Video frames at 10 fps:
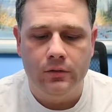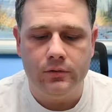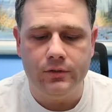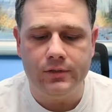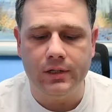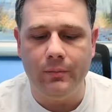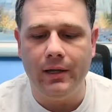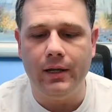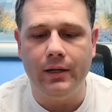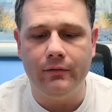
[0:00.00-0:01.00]
So just on the
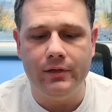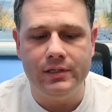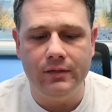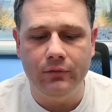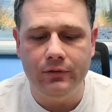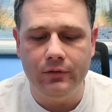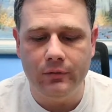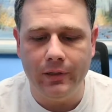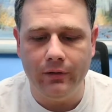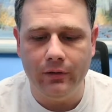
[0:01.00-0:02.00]
back, I can already see Bluetooth
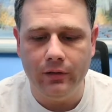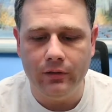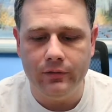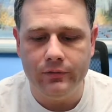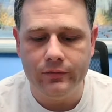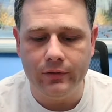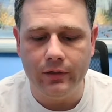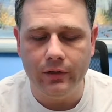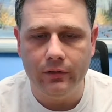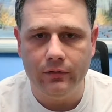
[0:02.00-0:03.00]
pairing is a
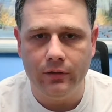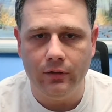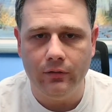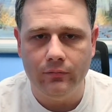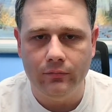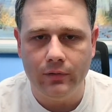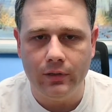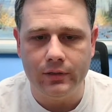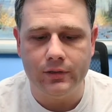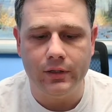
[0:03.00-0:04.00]
thing here.
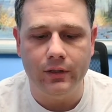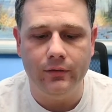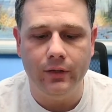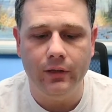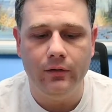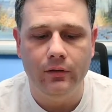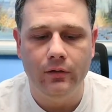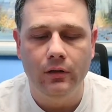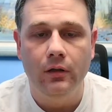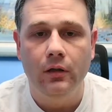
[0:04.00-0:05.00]
Tells you how to do that.
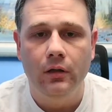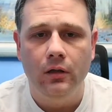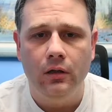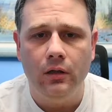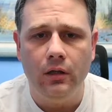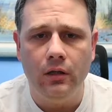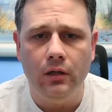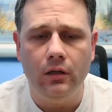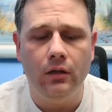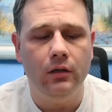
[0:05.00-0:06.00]

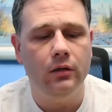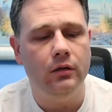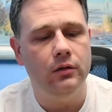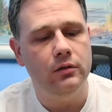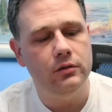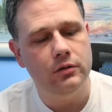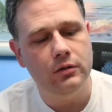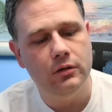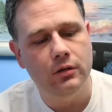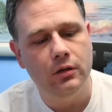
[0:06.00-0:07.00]
And
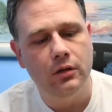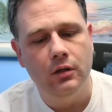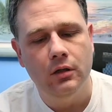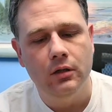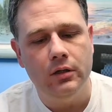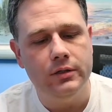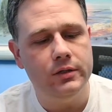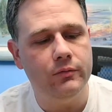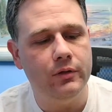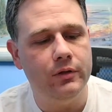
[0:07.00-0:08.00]
is
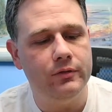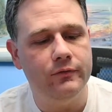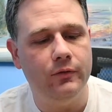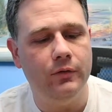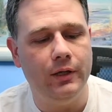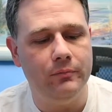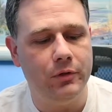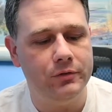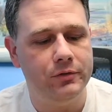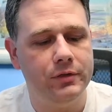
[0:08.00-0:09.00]
this one of those fold-out
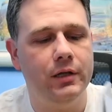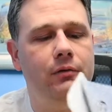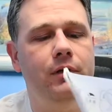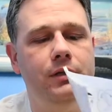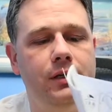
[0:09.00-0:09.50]
poster style ones?